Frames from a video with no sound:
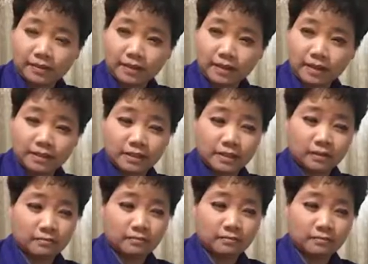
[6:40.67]
Is it
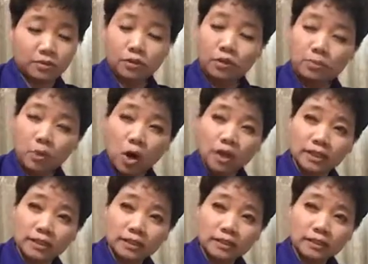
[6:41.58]
your
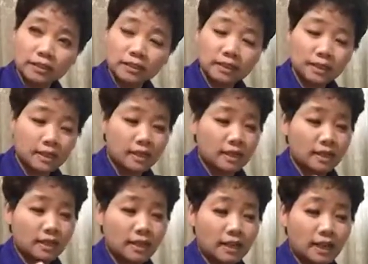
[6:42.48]
book?
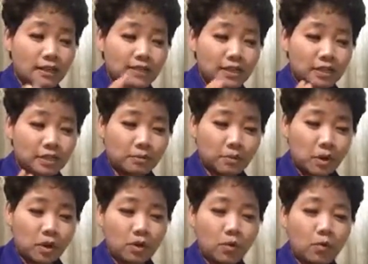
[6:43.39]
If it's the
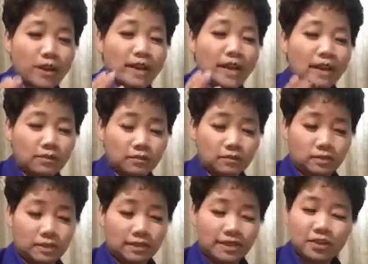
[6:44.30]
book, what else
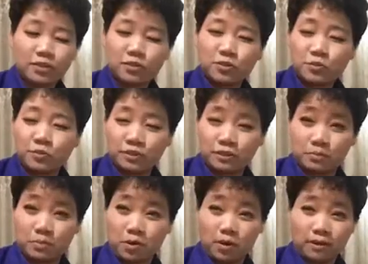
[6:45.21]
can you do with the
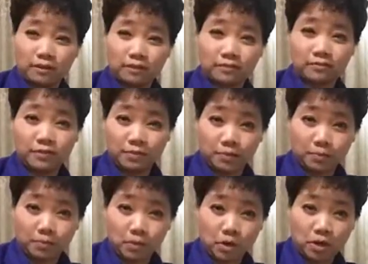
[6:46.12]
book? From the
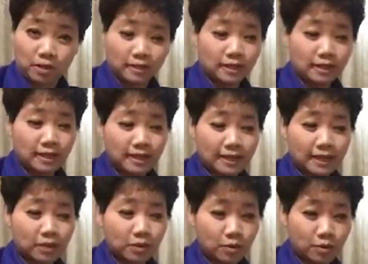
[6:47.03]
book,
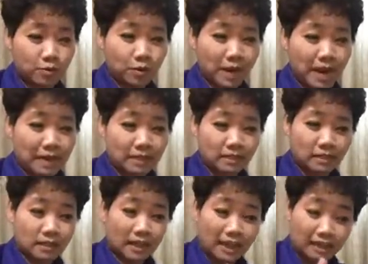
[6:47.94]
can you create
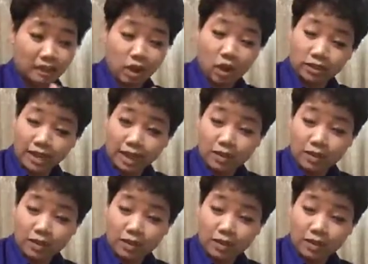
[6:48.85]
an online